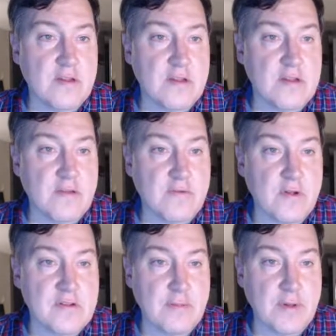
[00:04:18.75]
This stuff
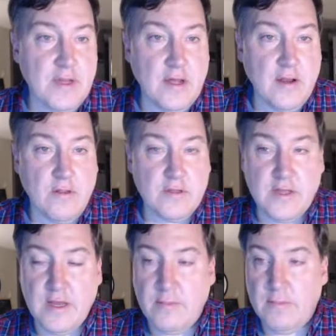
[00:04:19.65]
goes up and down all the
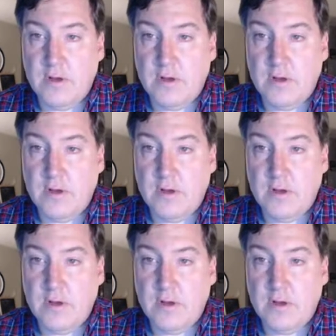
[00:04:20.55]
time.